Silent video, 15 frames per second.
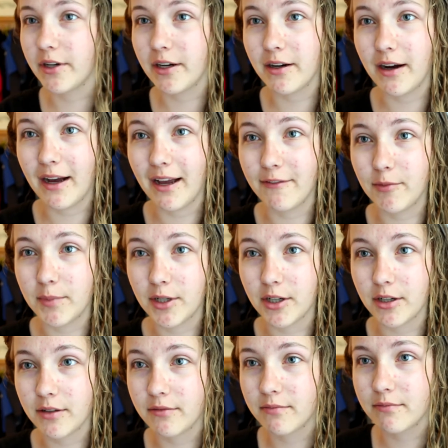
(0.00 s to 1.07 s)
here, I have a
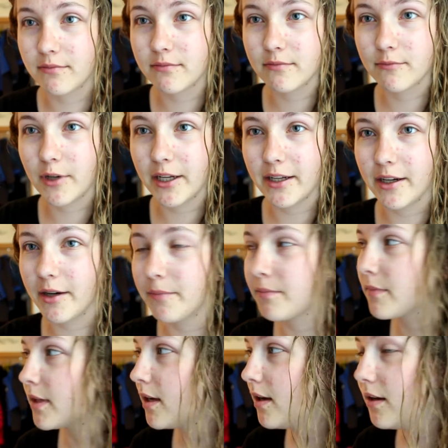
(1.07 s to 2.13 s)
mirror right here.
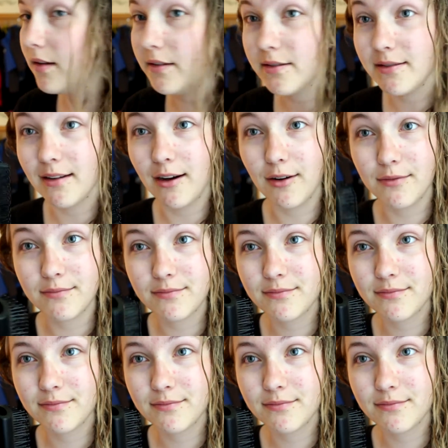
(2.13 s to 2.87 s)
So